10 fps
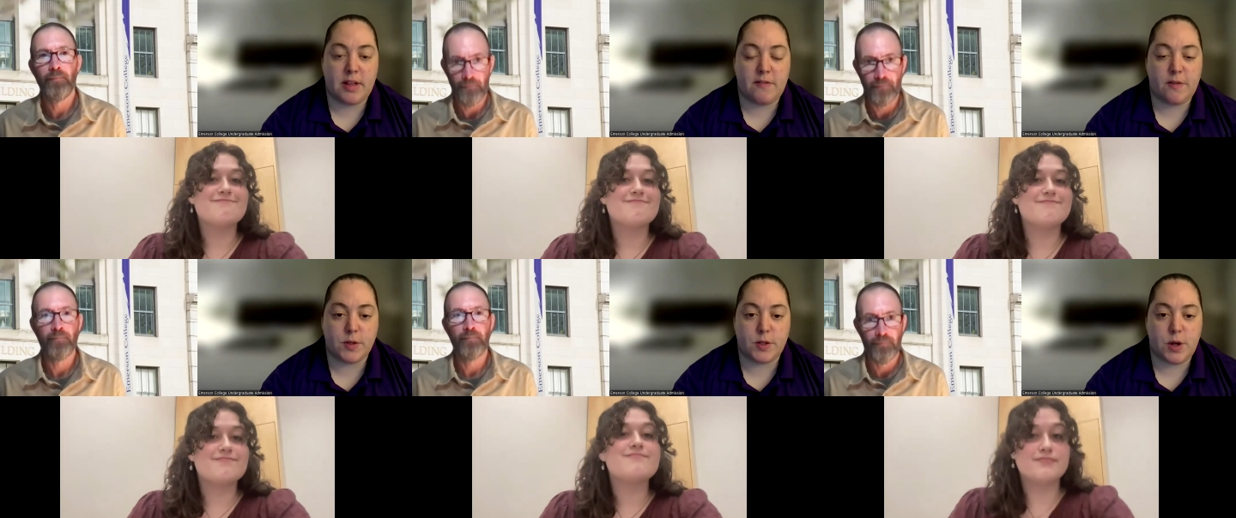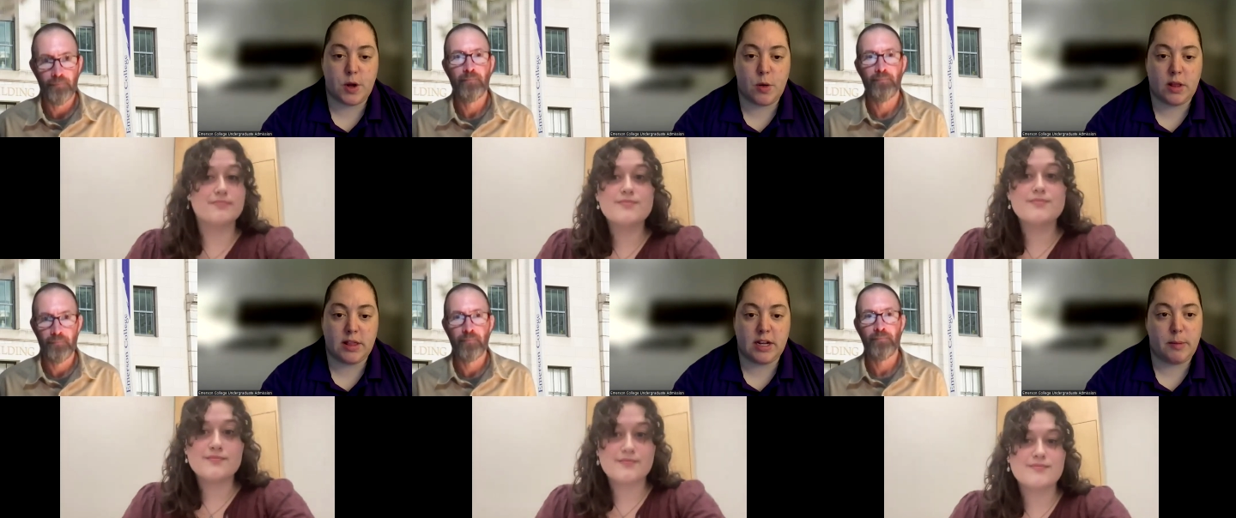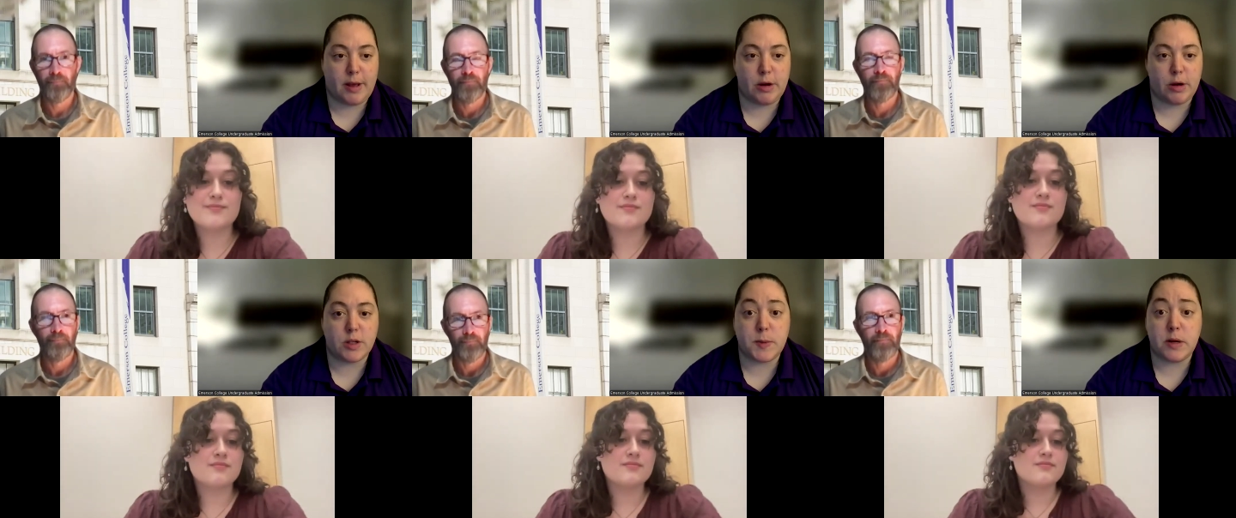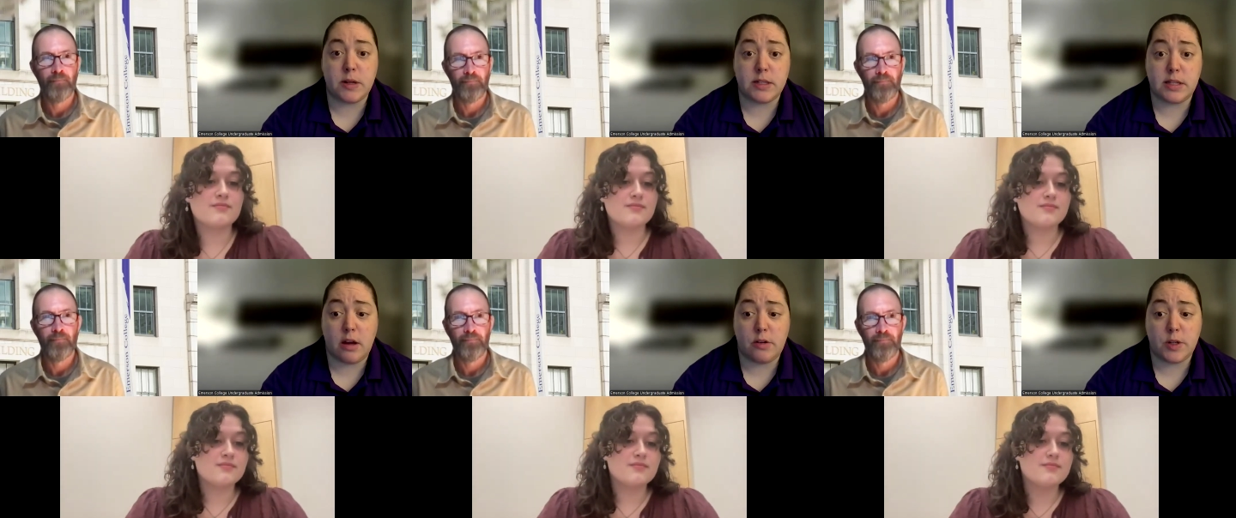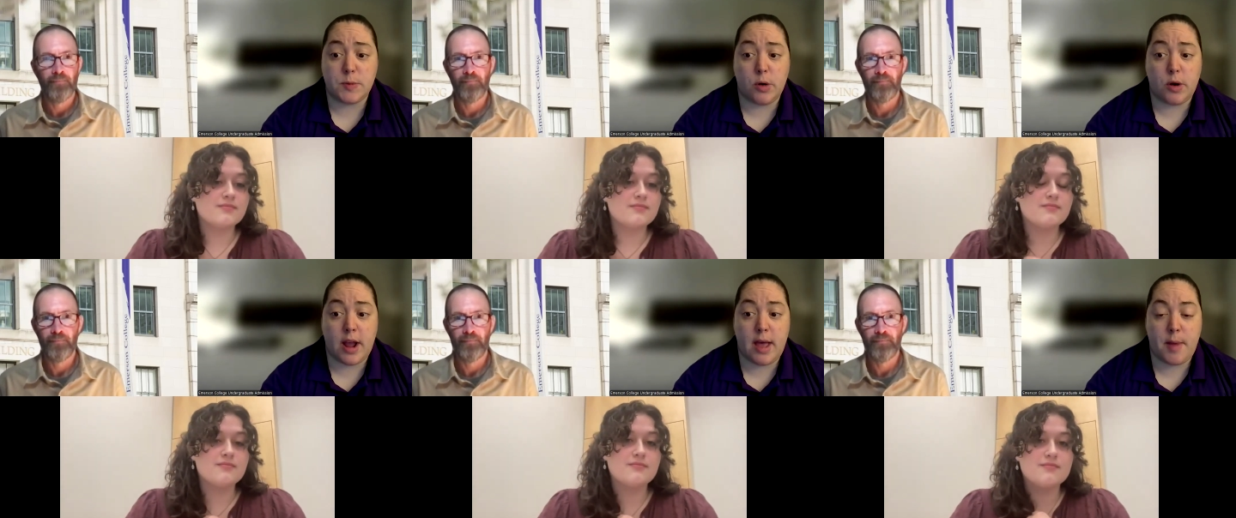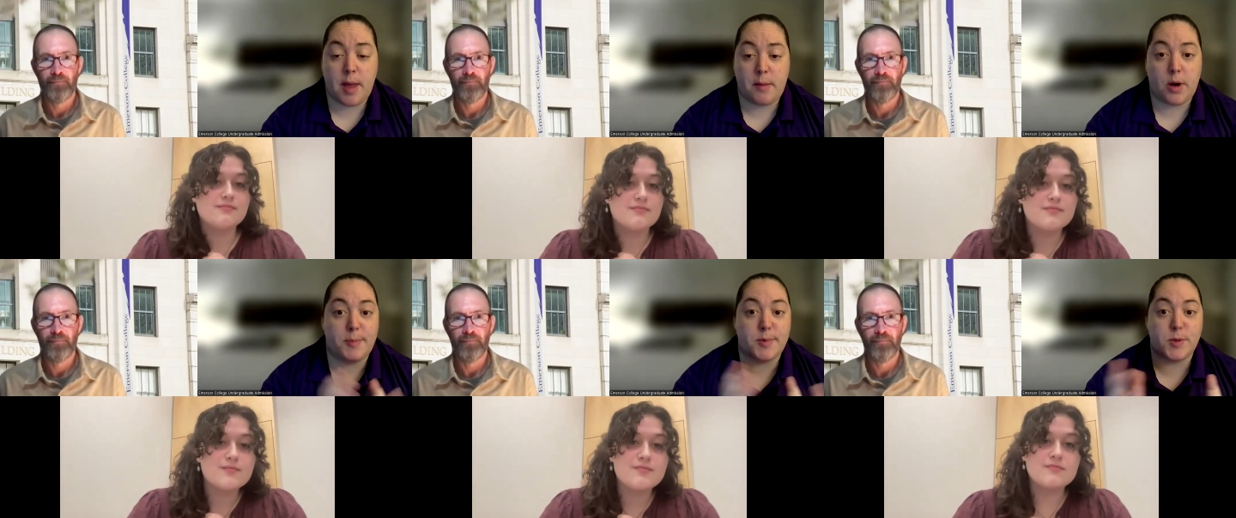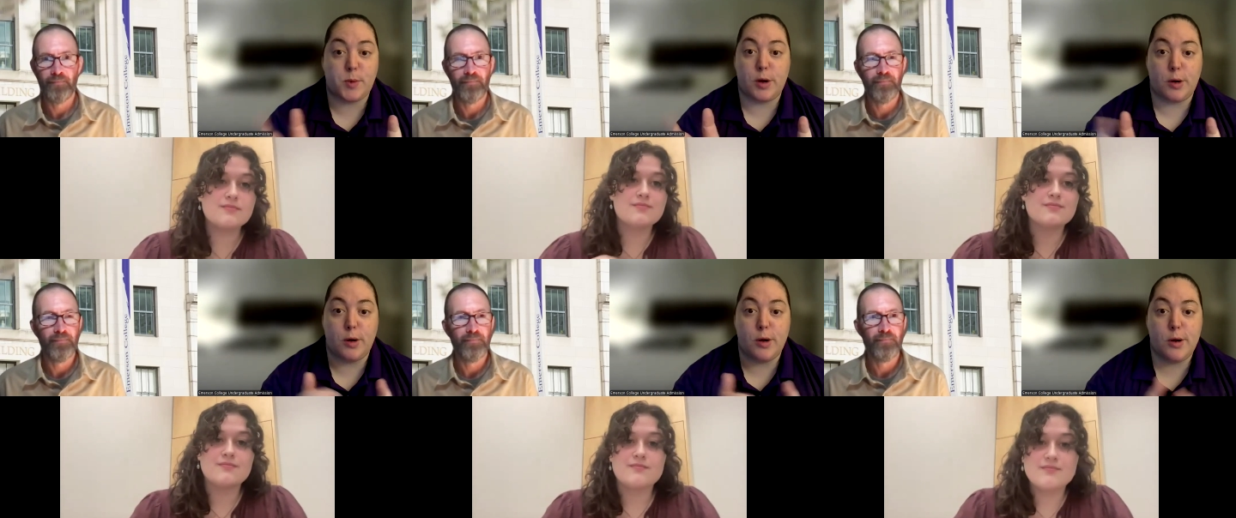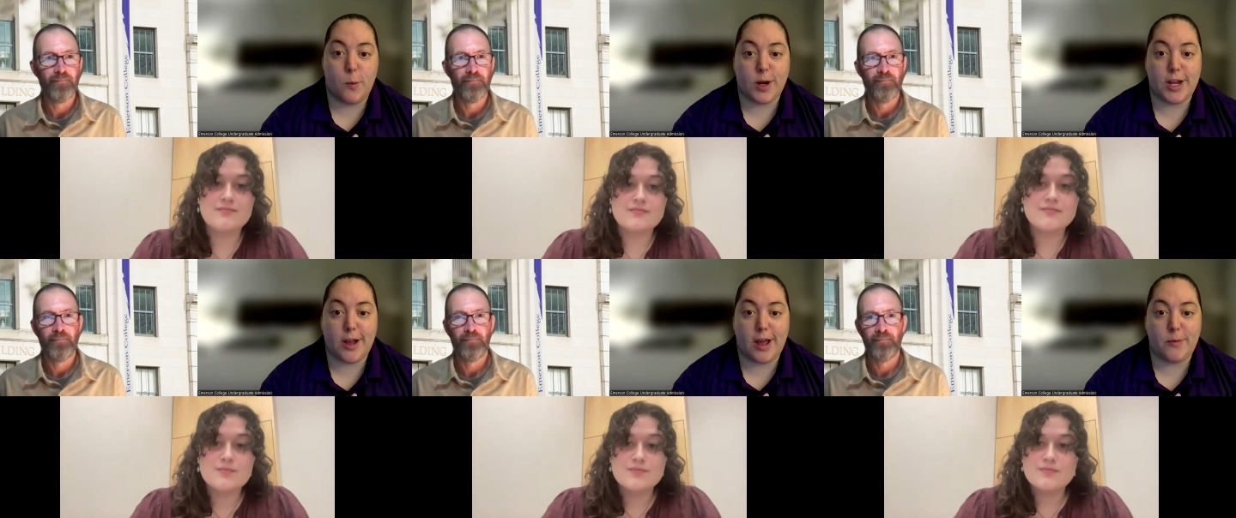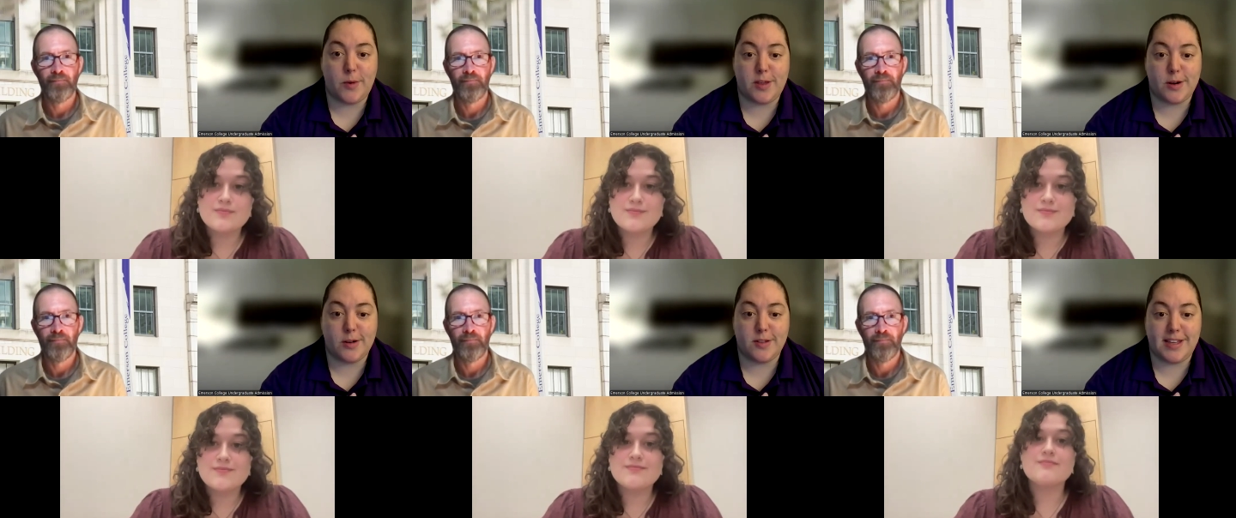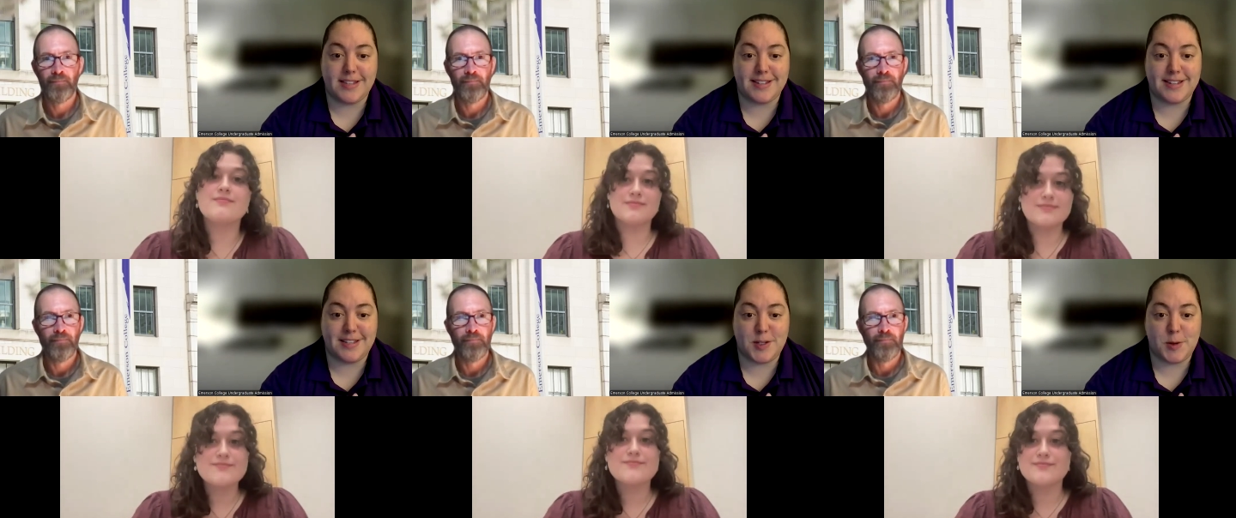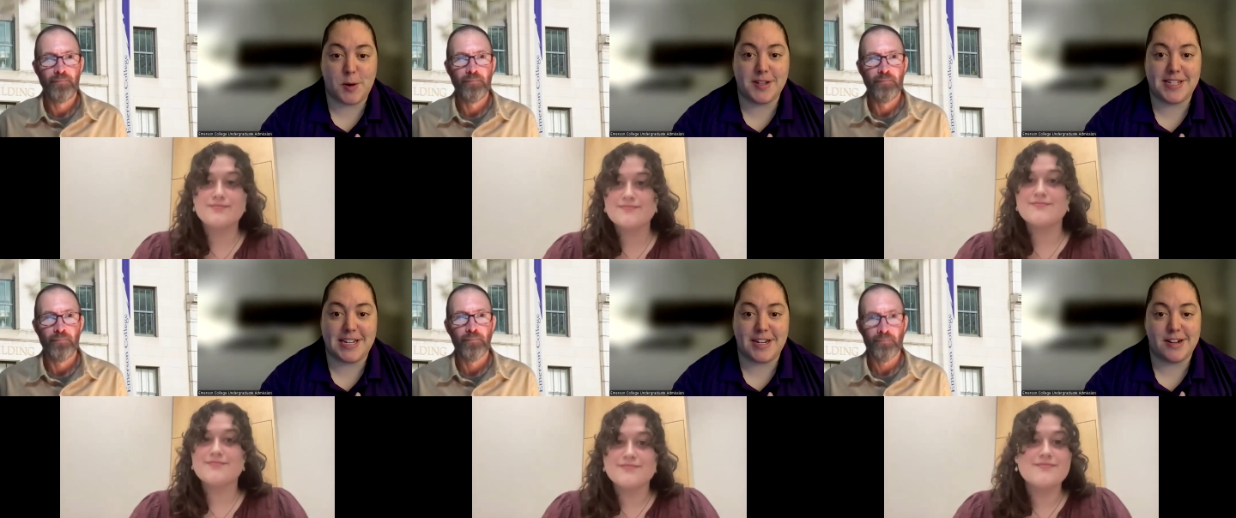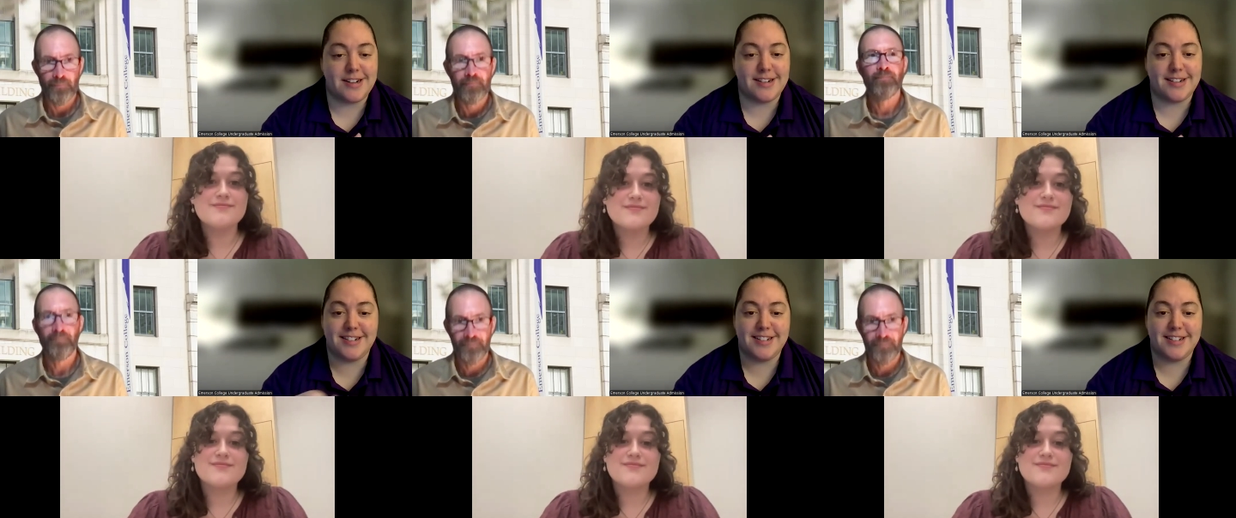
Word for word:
Speaker 1: let folks know a little about your experience in the honors program and perhaps what you're working on with your thesis since you're a senior.